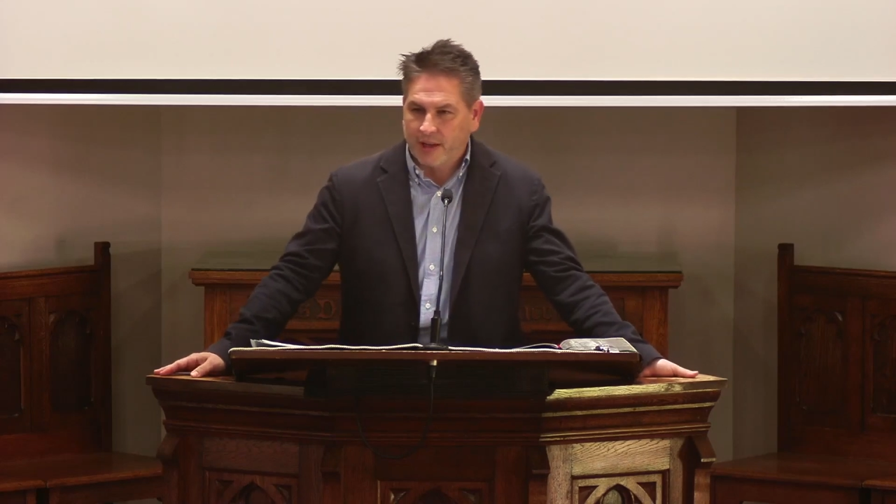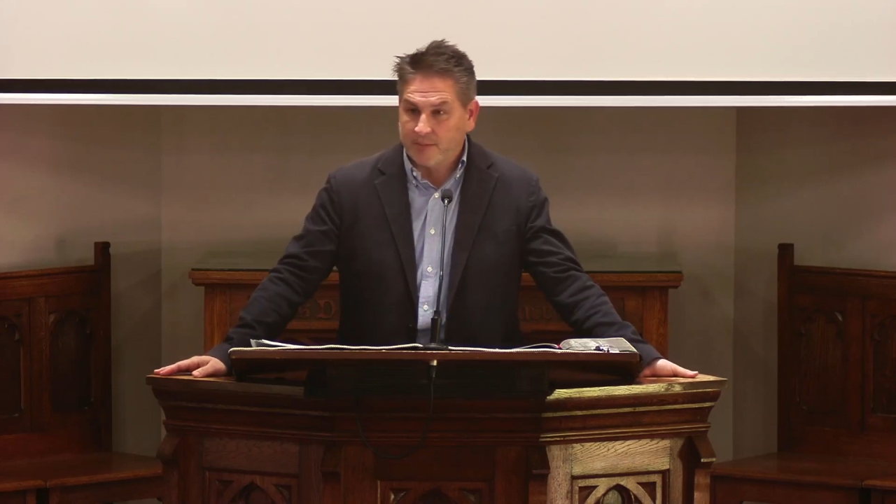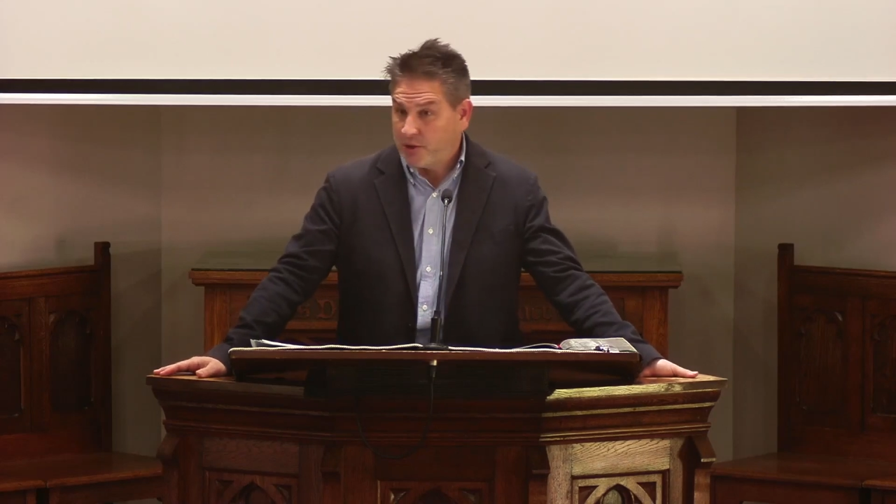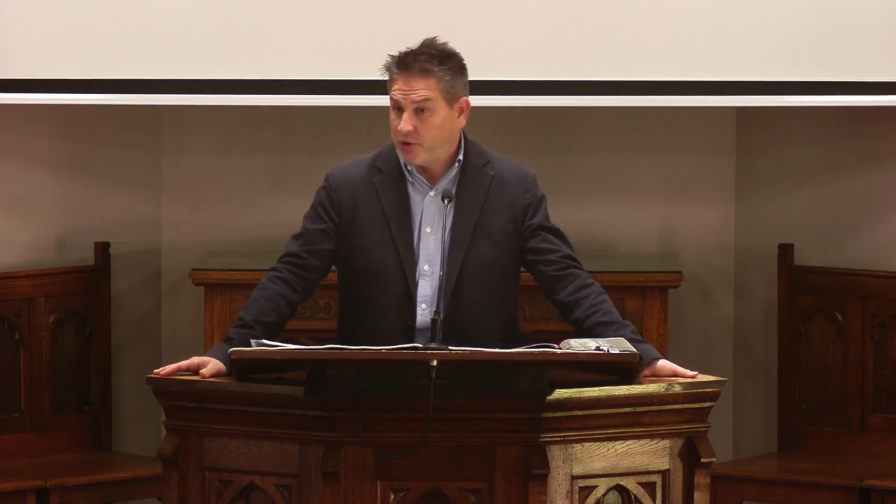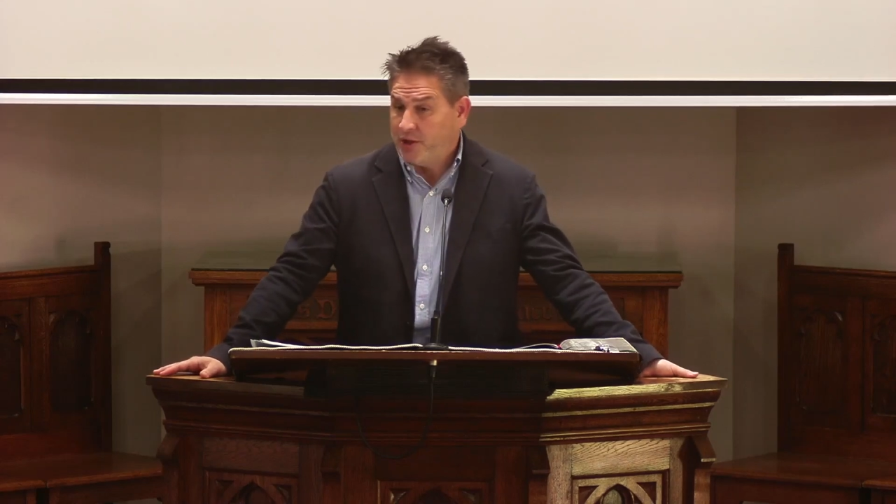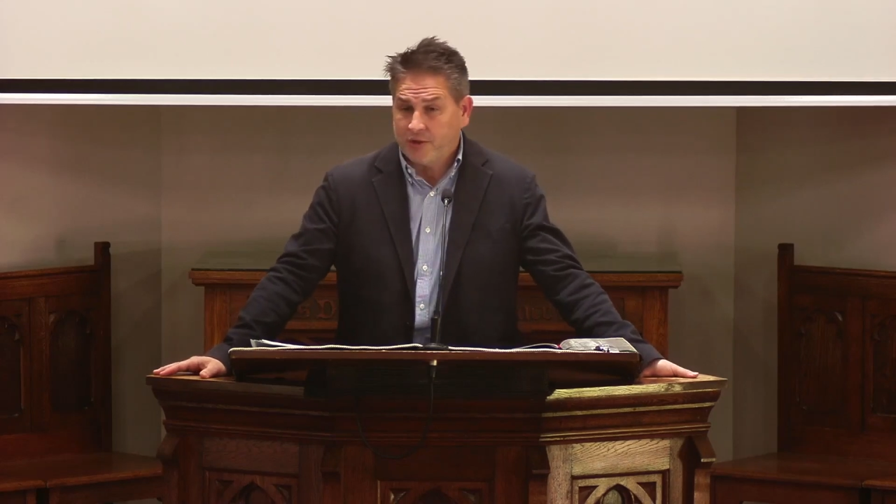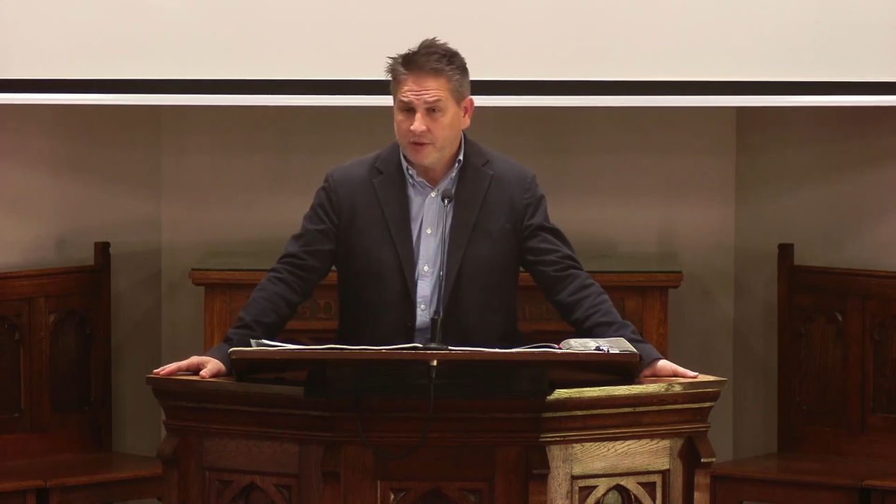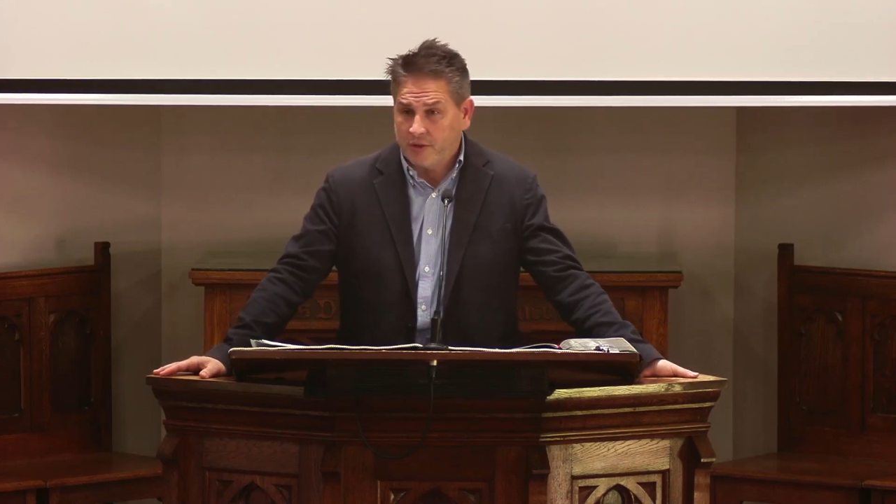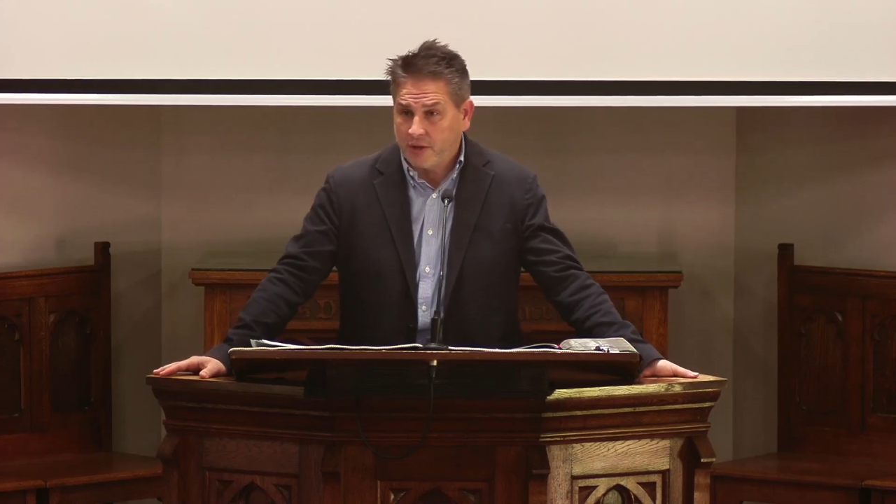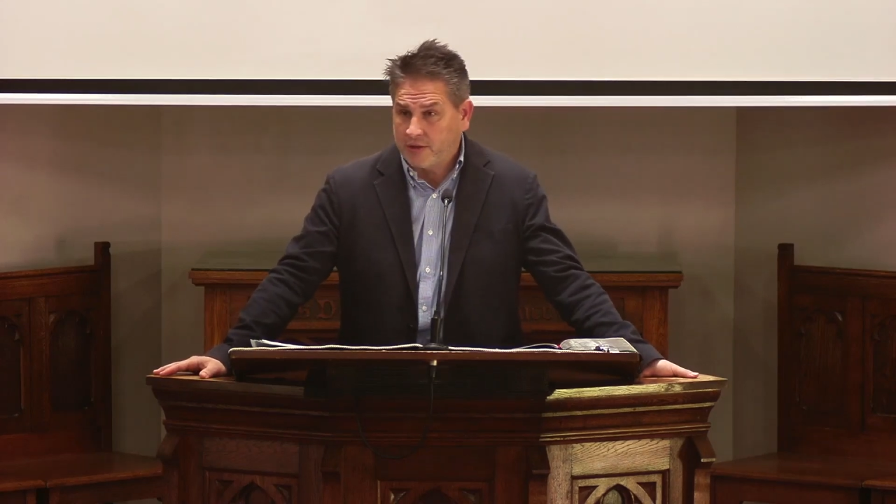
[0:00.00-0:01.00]
Most Christians don't
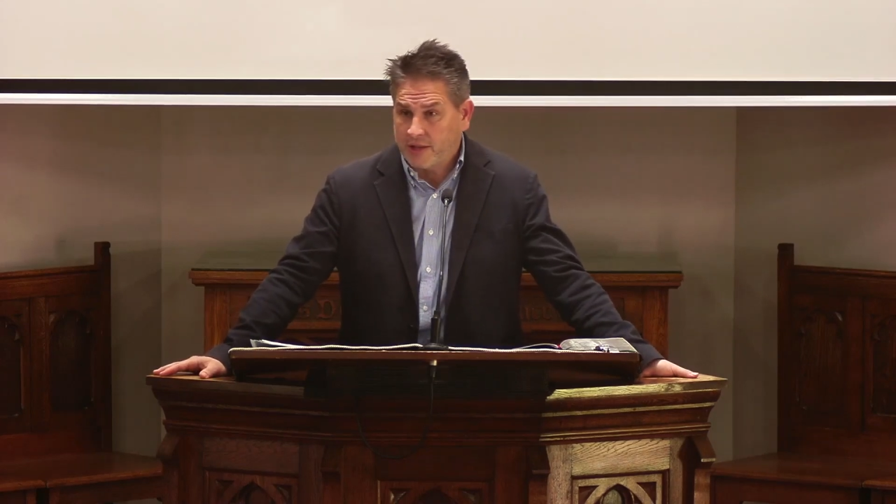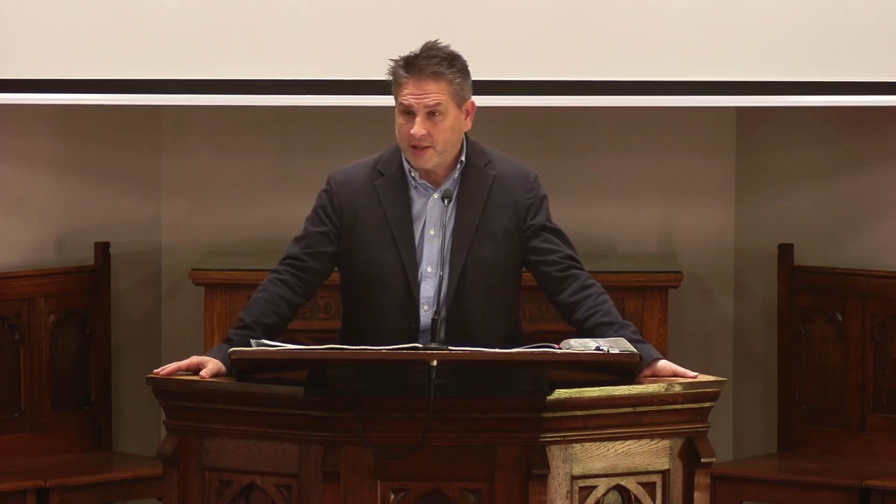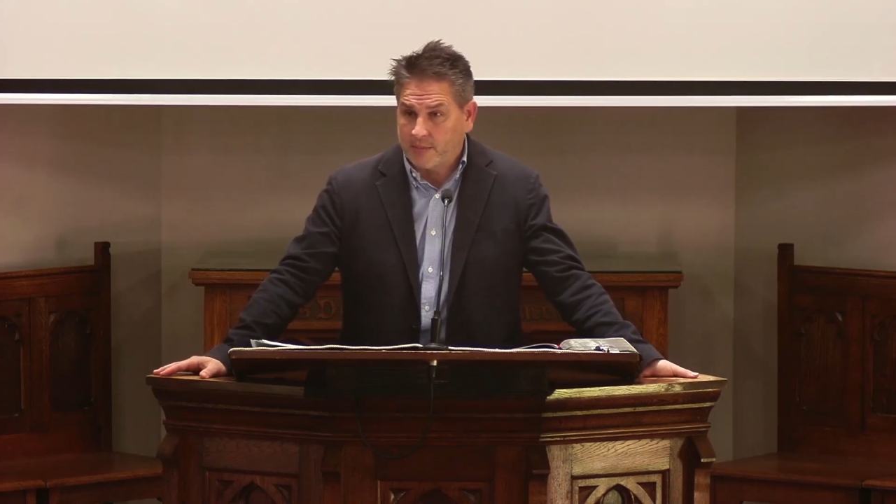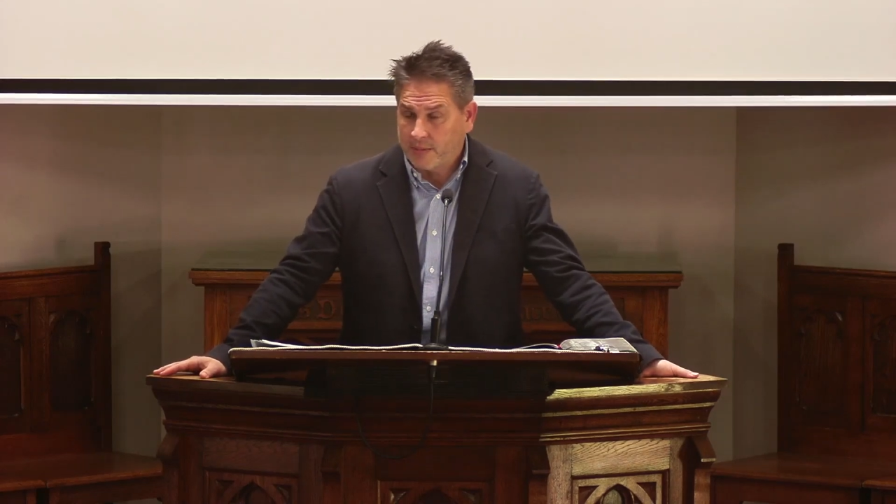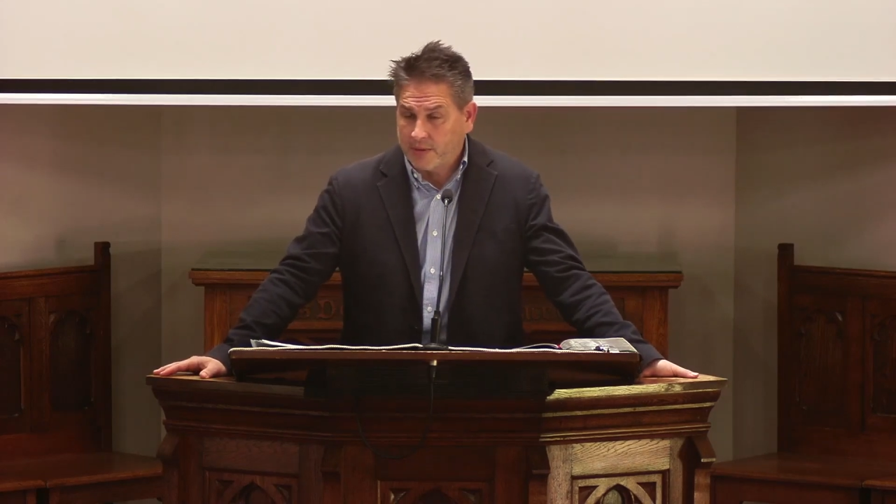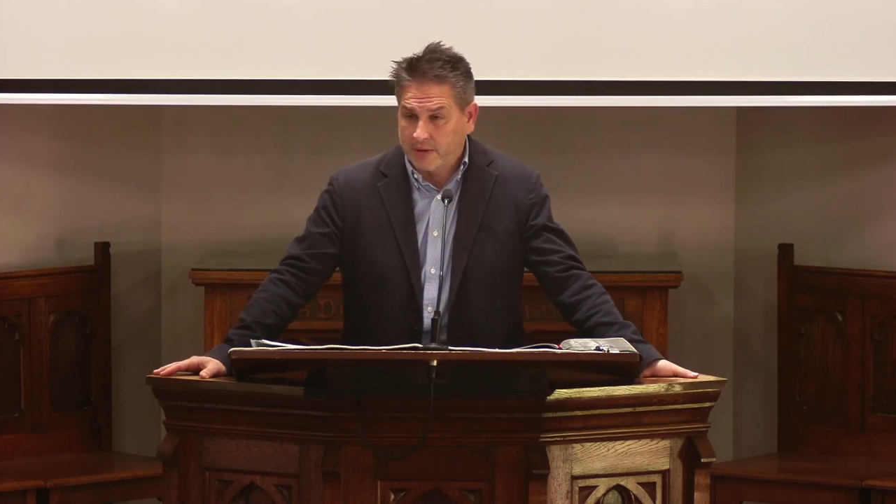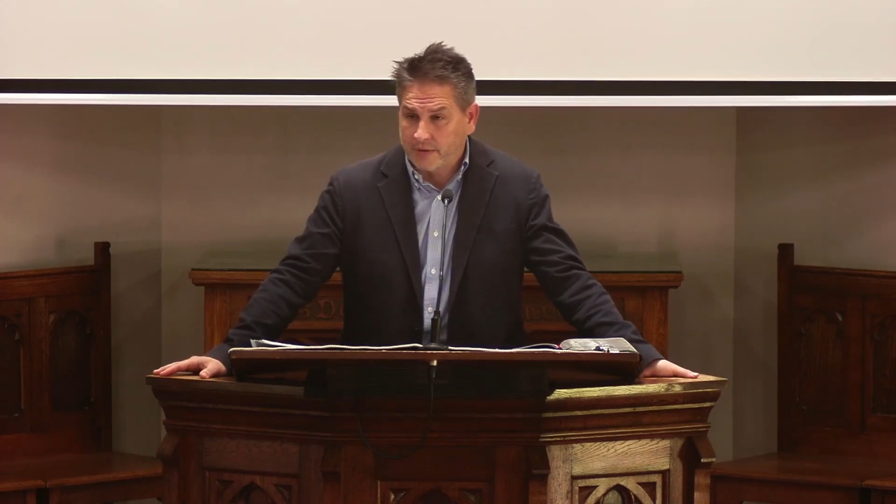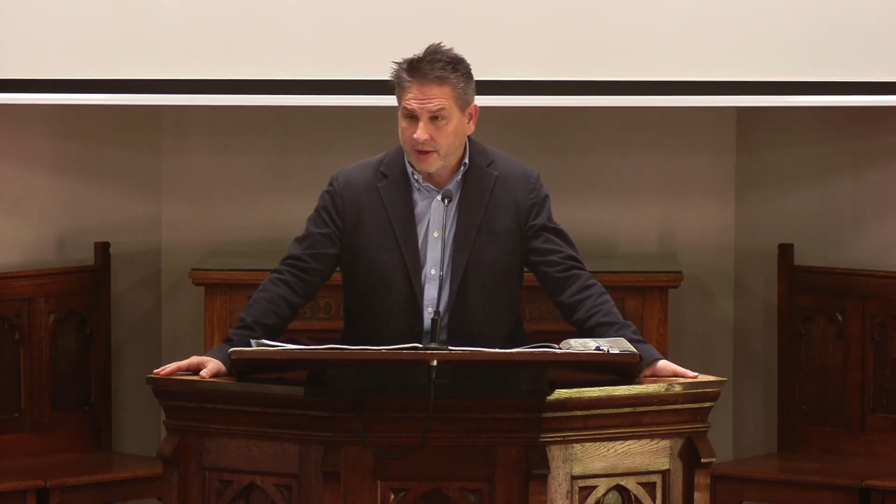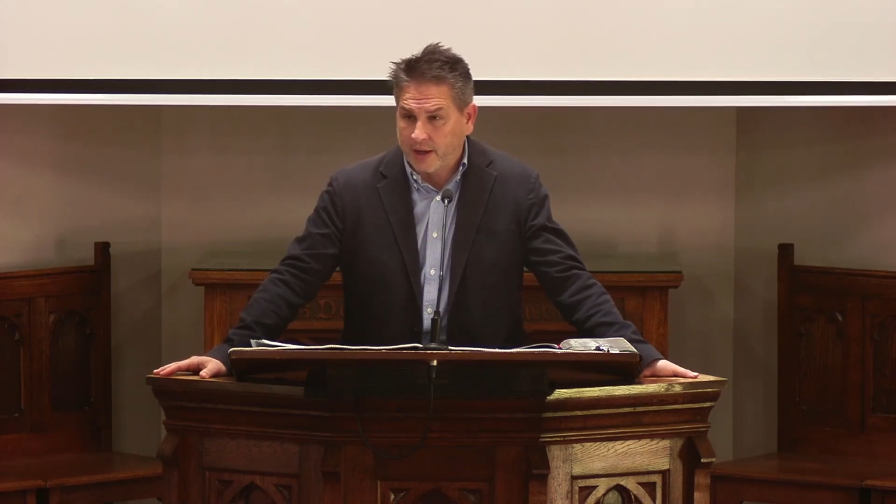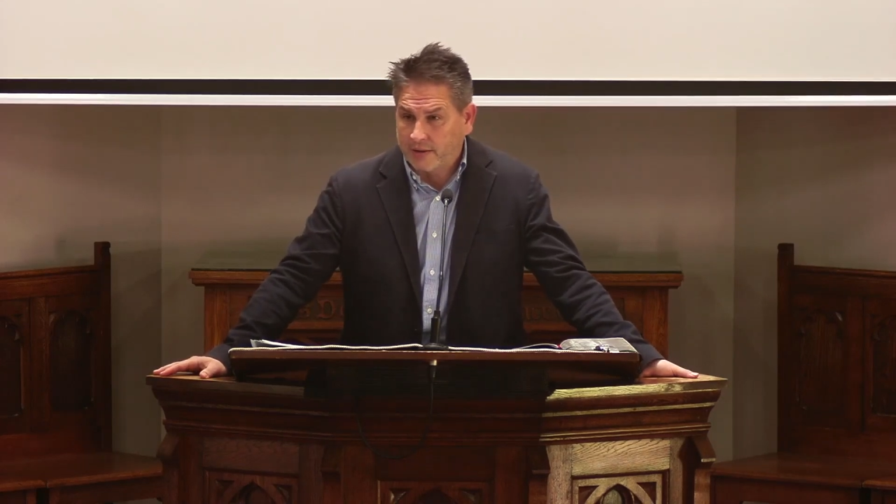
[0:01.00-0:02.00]
understand the purpose of
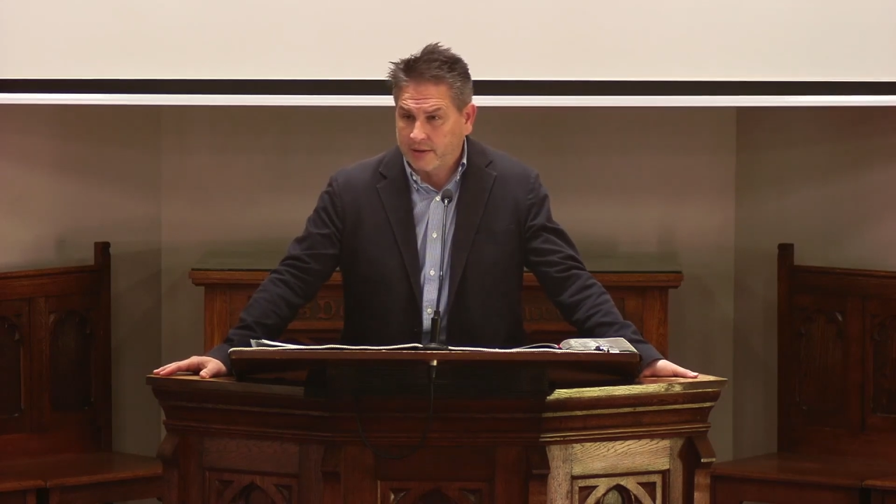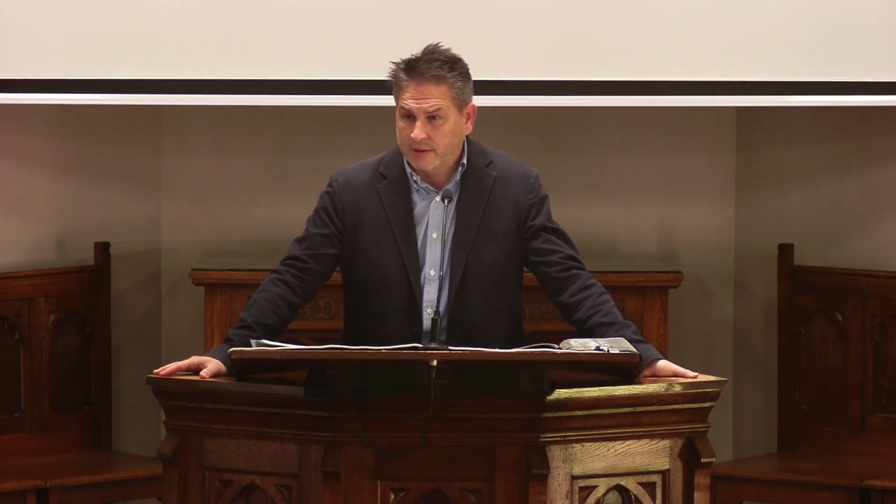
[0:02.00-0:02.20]
trials.